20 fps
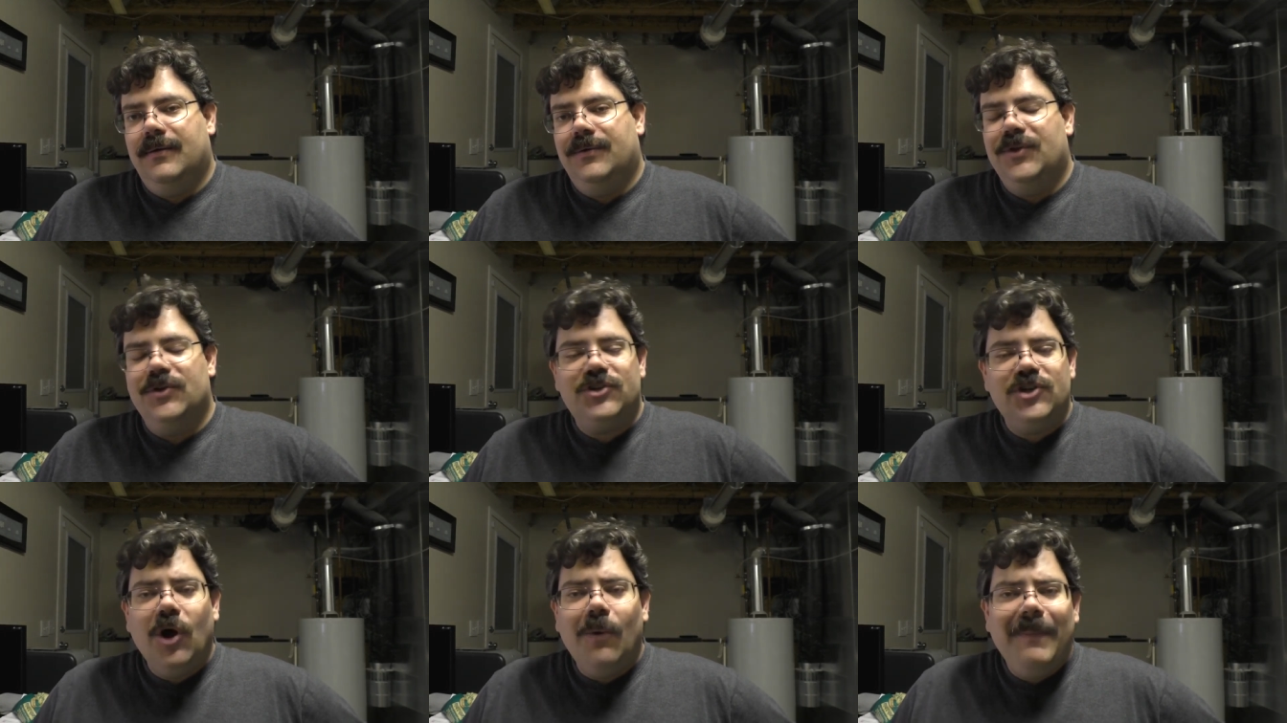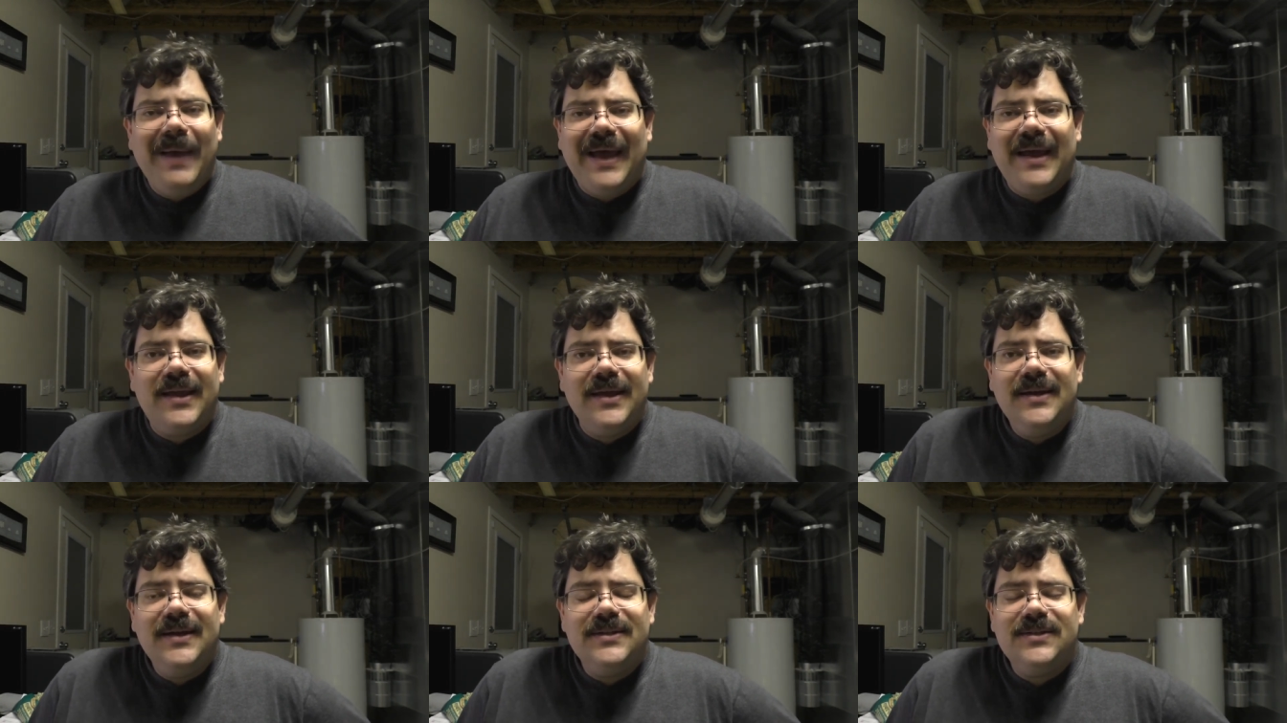There's no
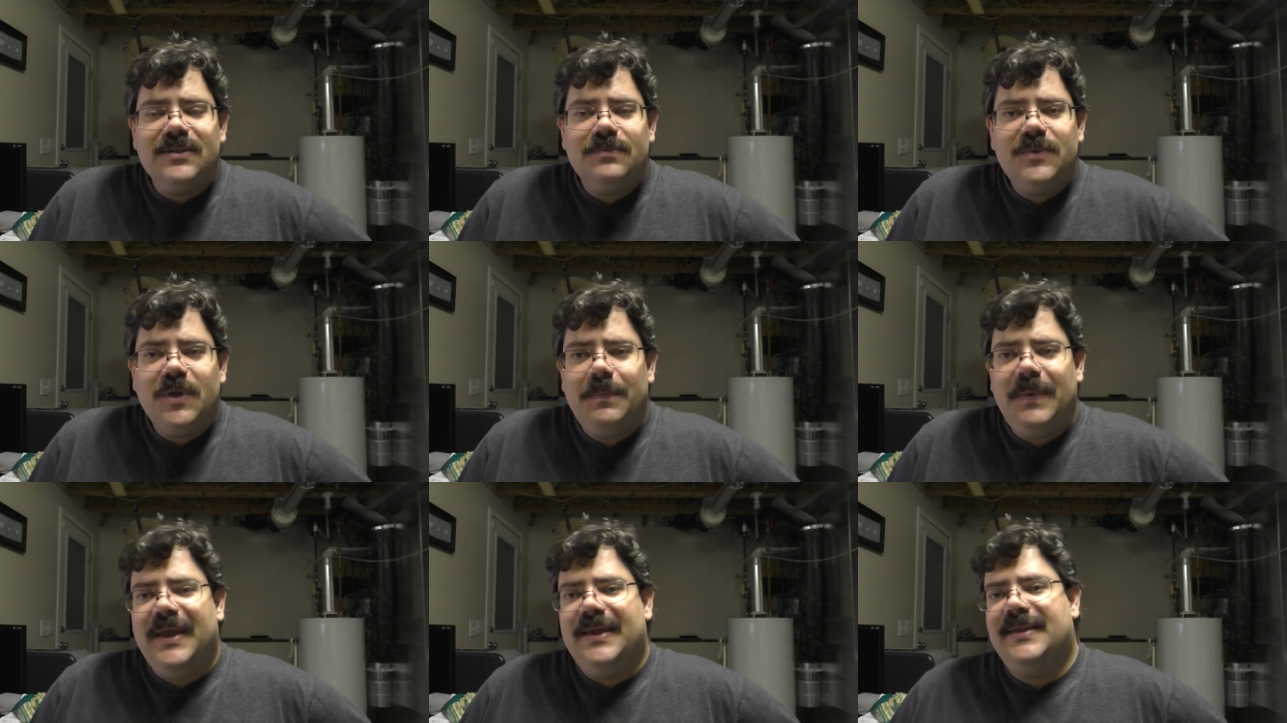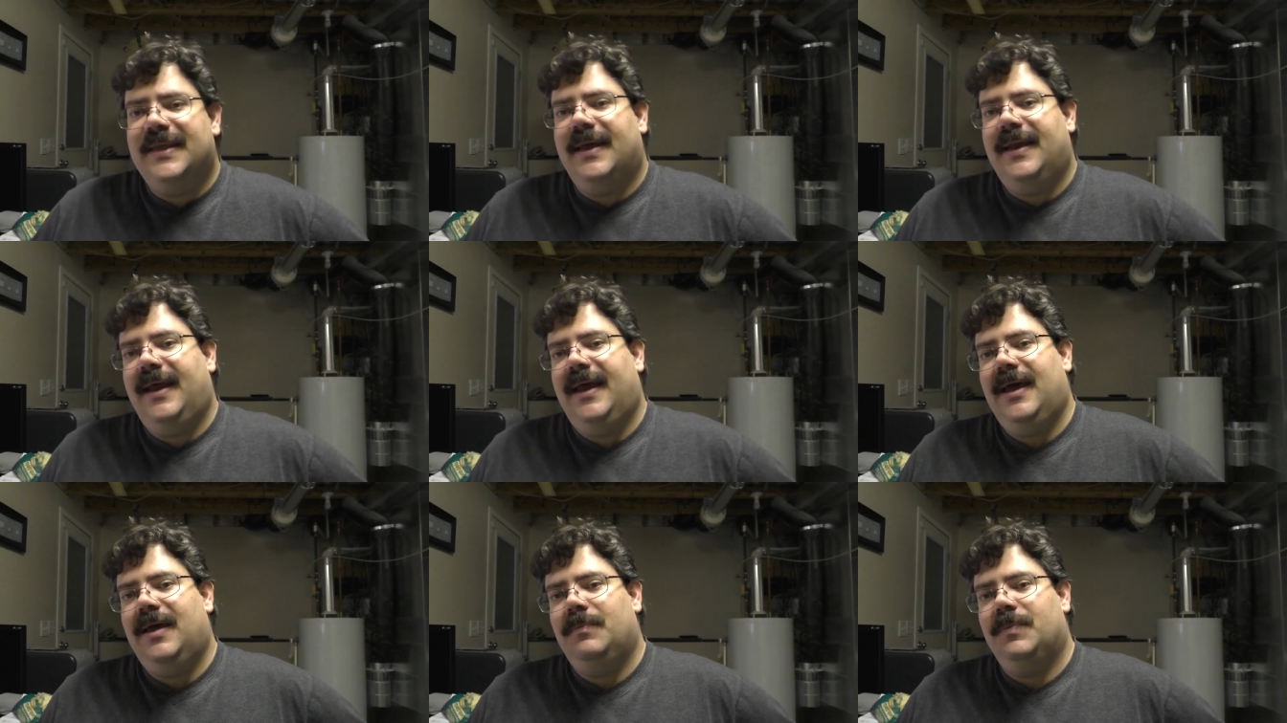mechanism to make that
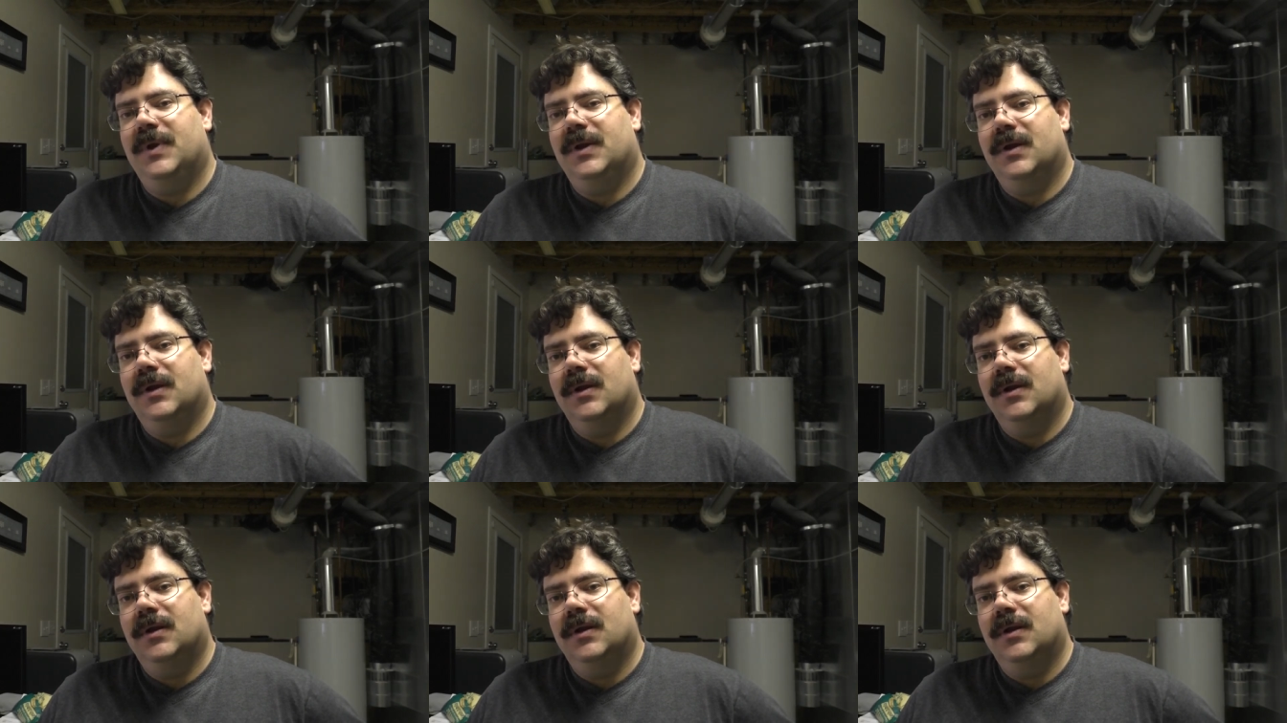happen.